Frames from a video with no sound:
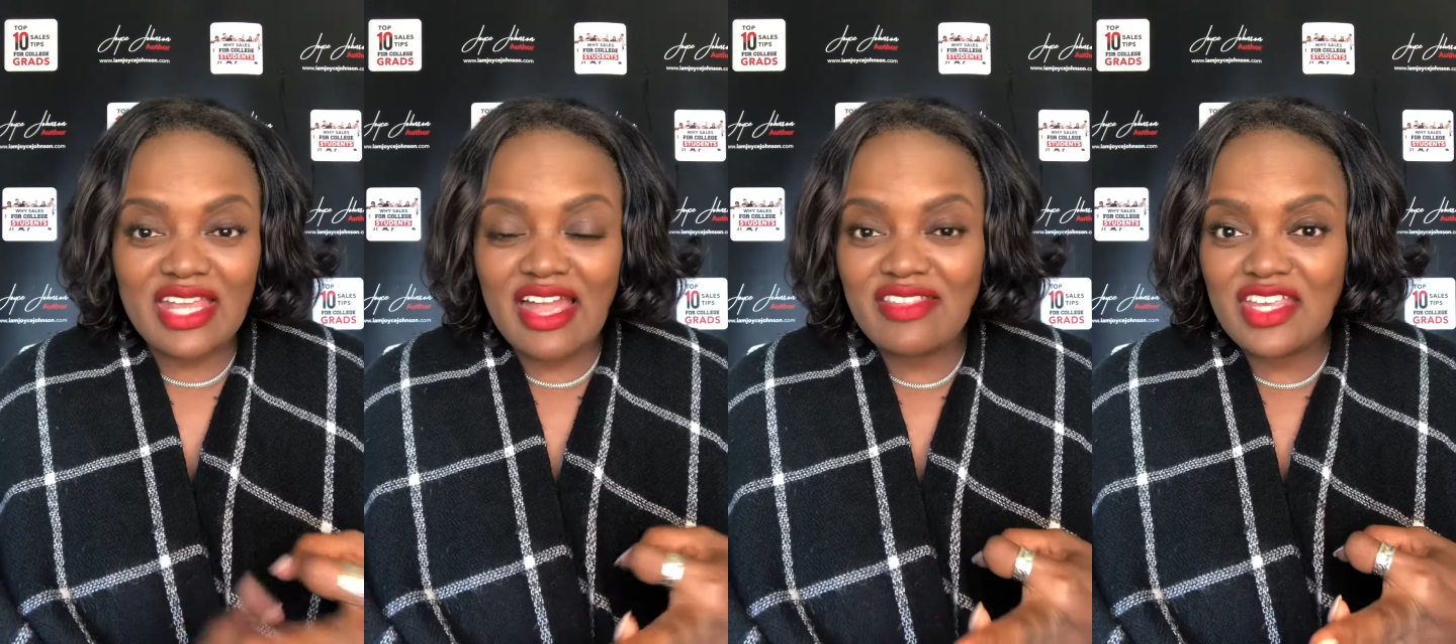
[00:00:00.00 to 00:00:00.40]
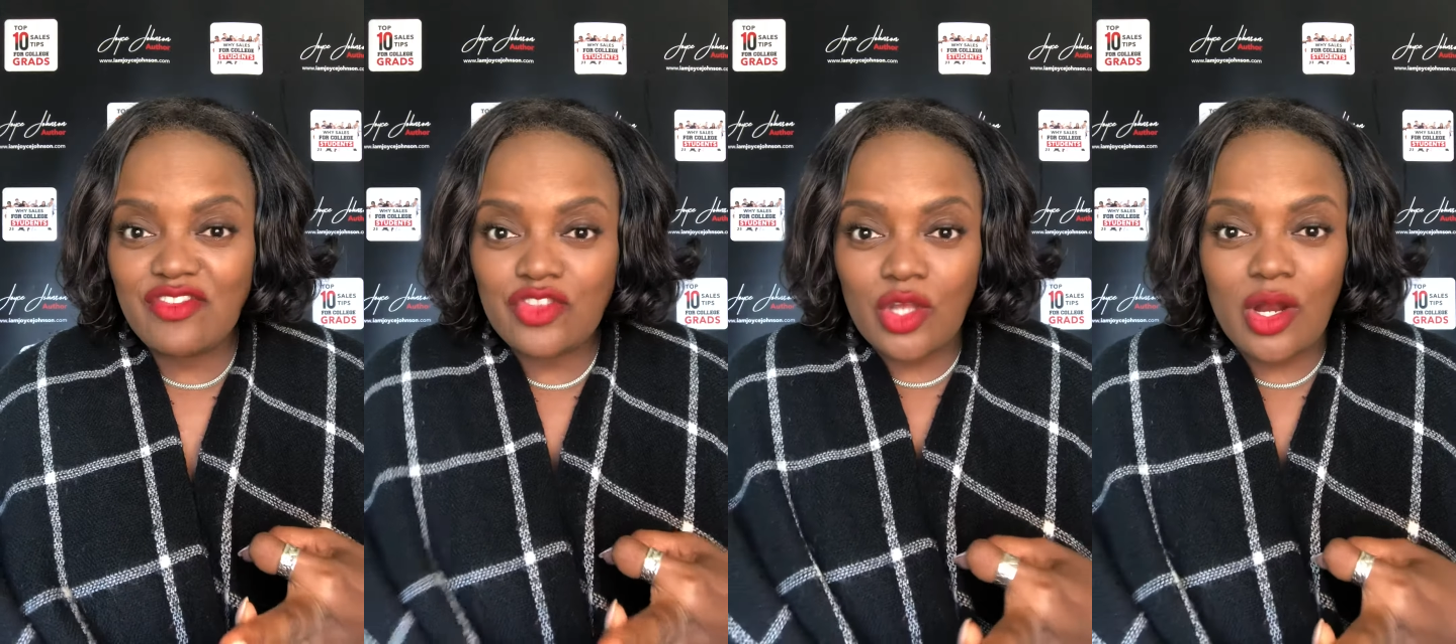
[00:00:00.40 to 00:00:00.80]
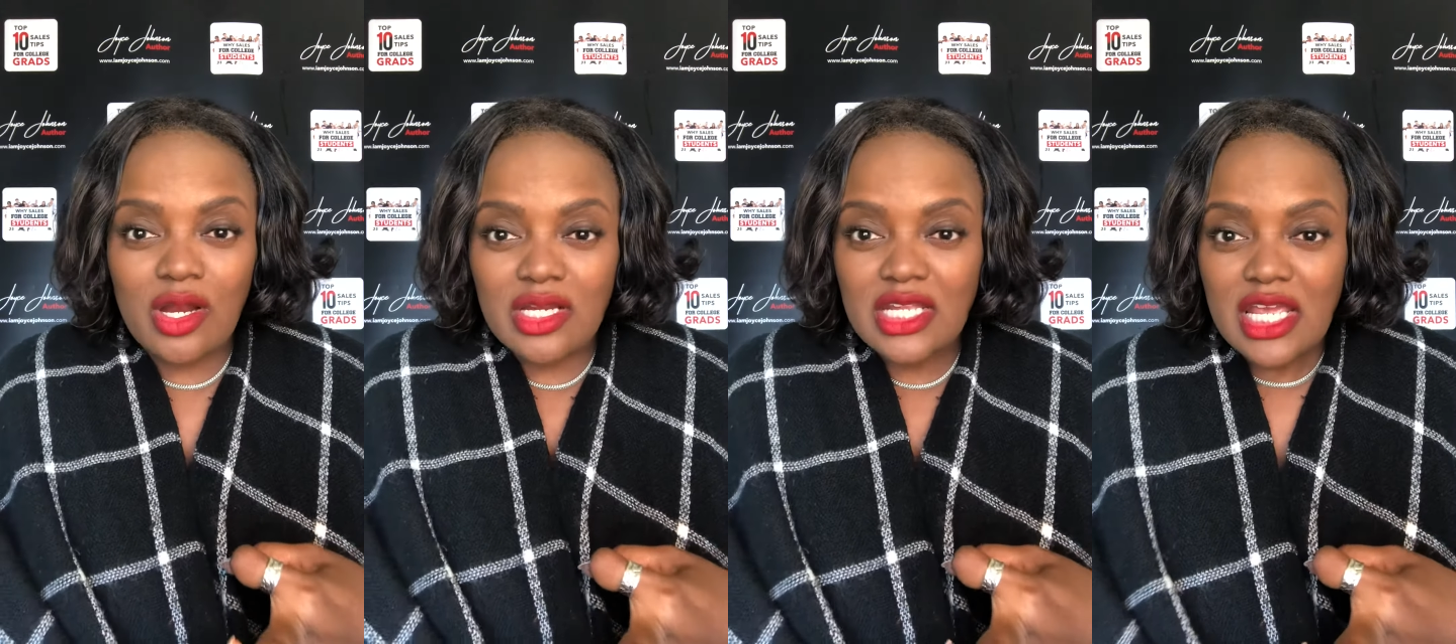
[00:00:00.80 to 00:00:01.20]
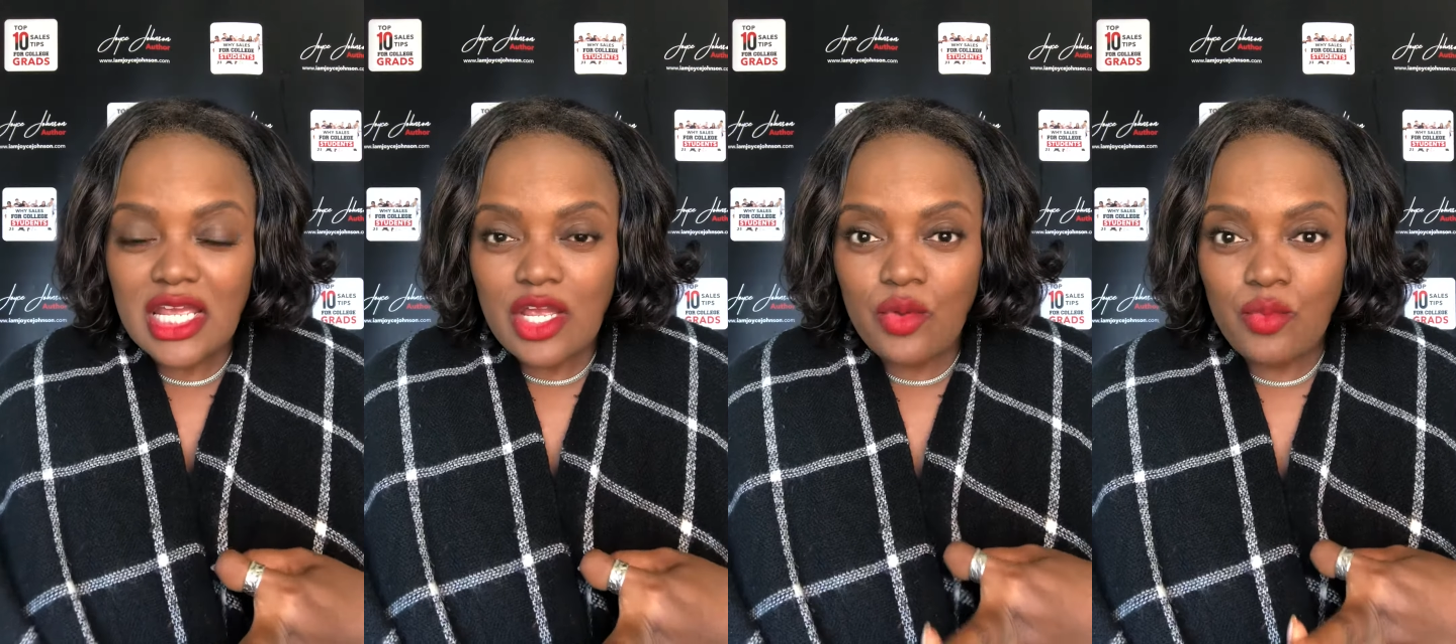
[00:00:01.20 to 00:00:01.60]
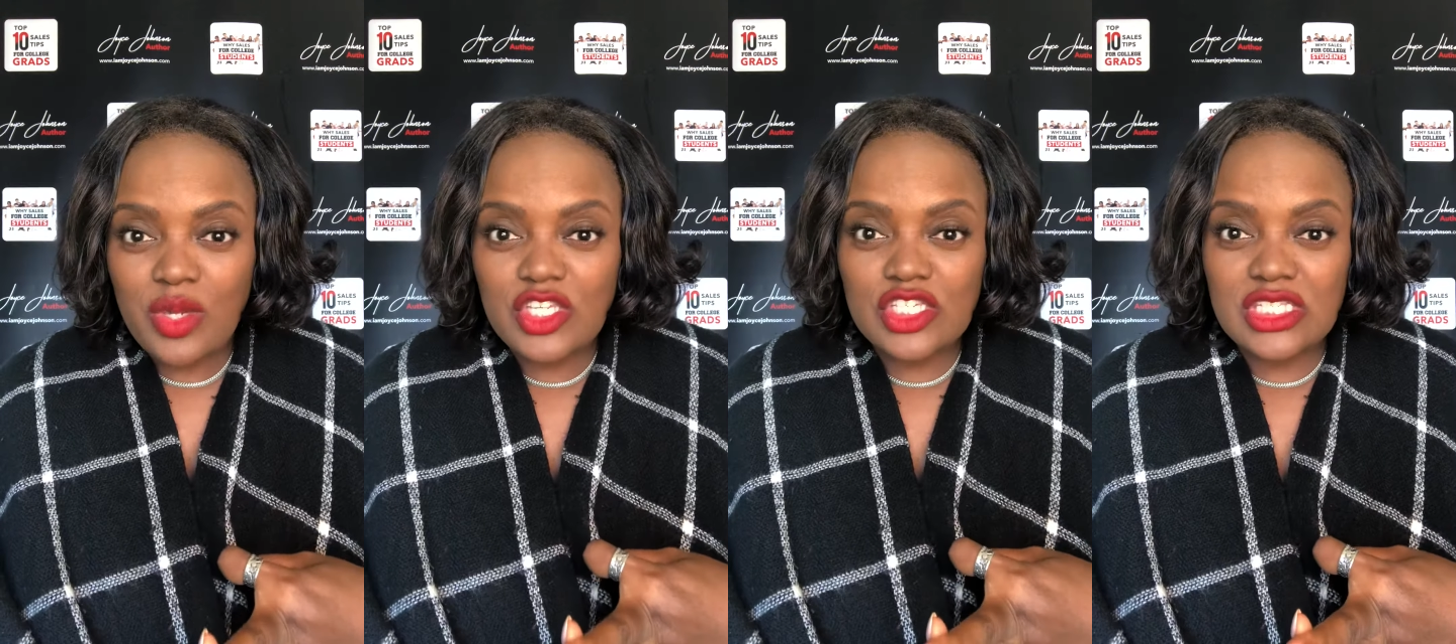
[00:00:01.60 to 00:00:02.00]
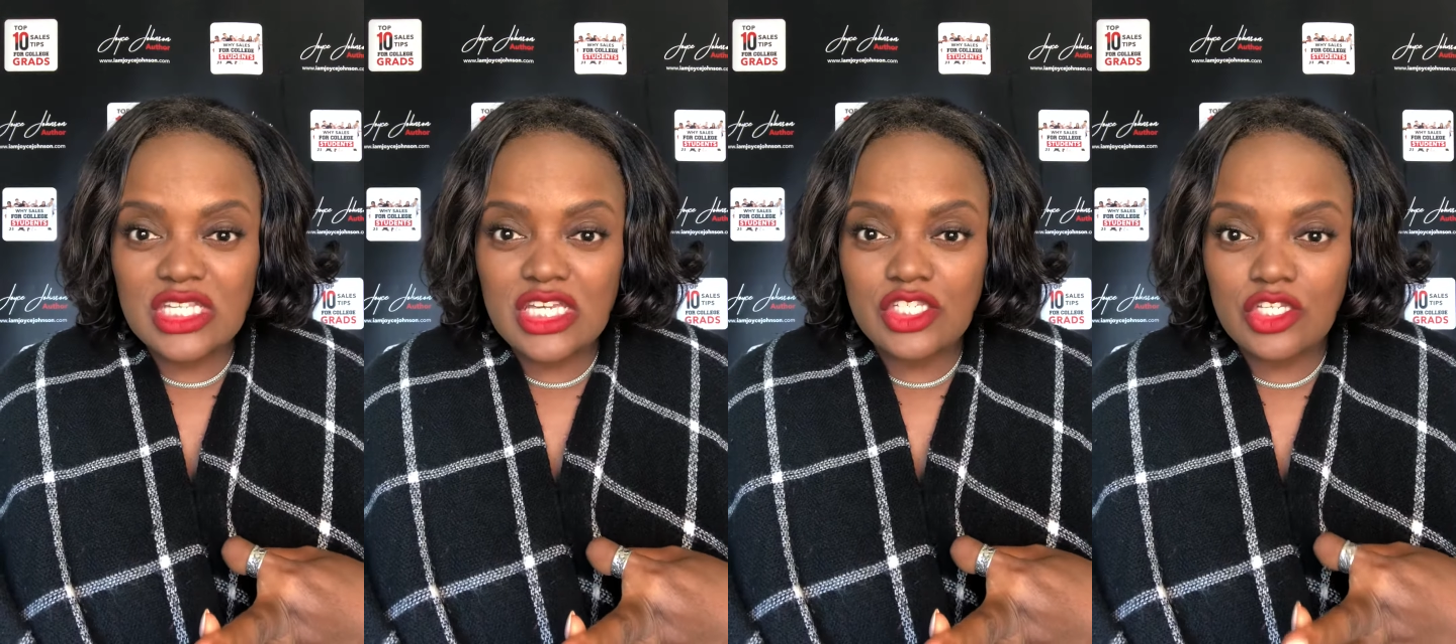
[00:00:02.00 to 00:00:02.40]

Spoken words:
And then third, we just need